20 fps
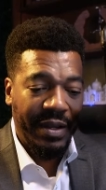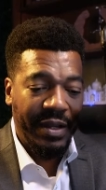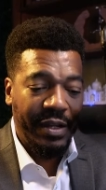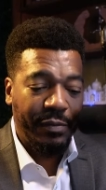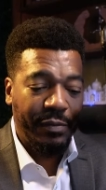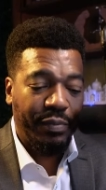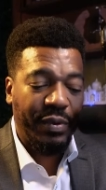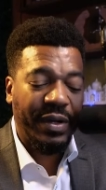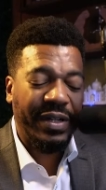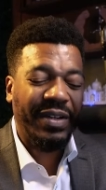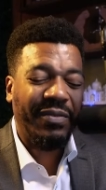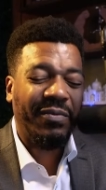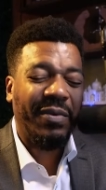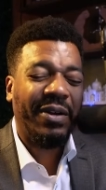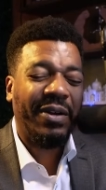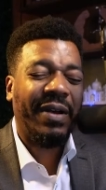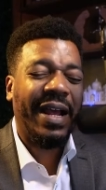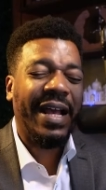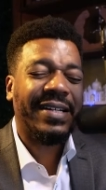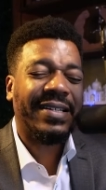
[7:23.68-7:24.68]
Brittany
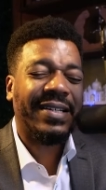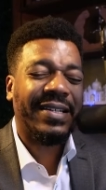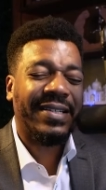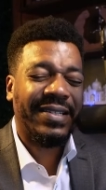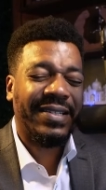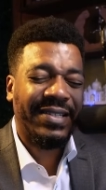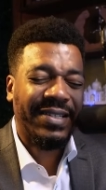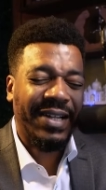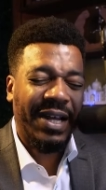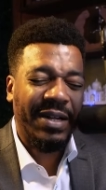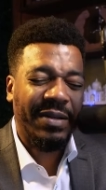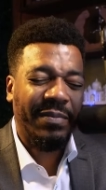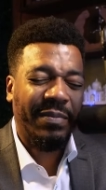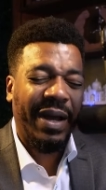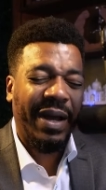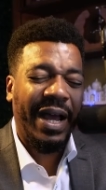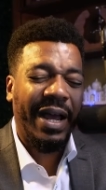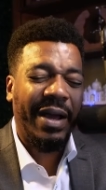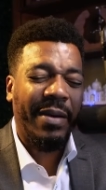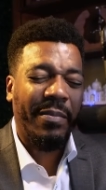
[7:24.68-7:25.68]
Renner has a son
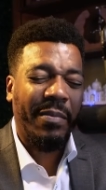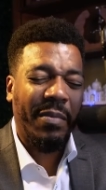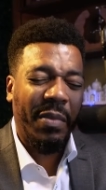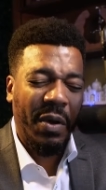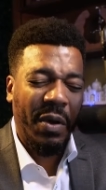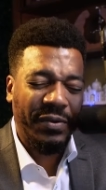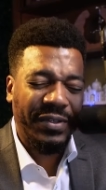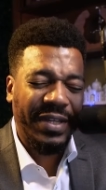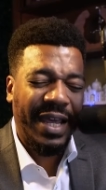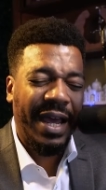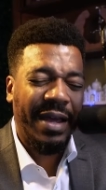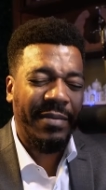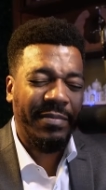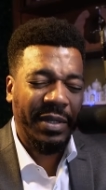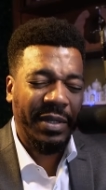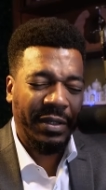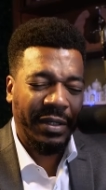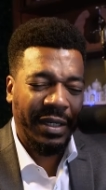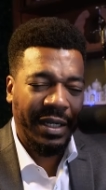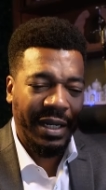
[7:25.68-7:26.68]
by a
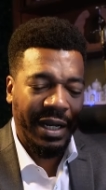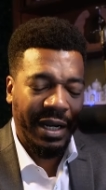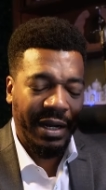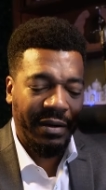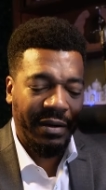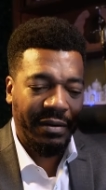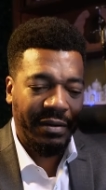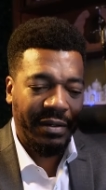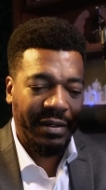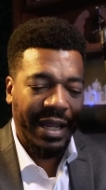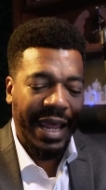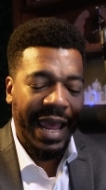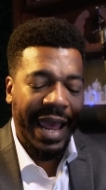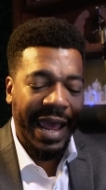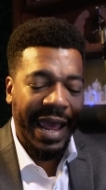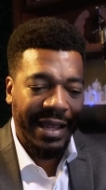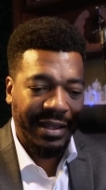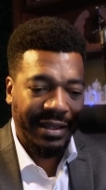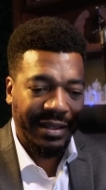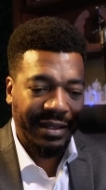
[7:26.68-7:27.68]
multi-millionaire
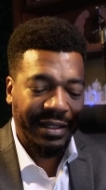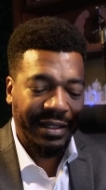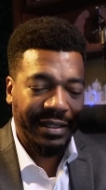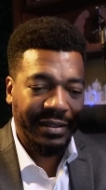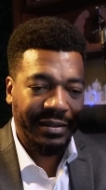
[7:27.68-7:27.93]
athlete.